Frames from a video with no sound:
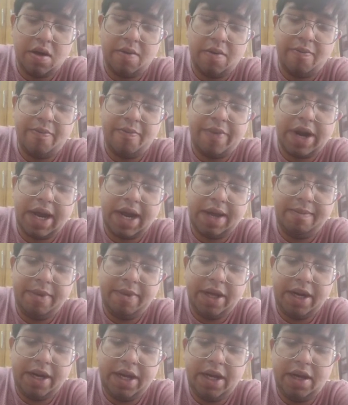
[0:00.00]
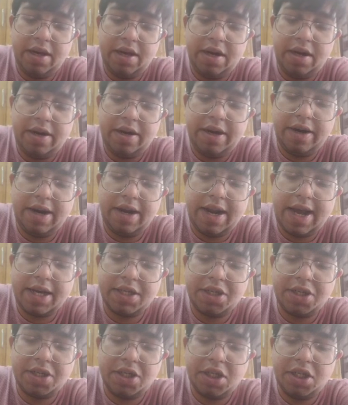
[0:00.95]
primary
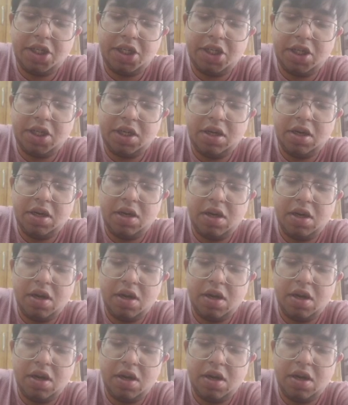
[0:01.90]
relaxation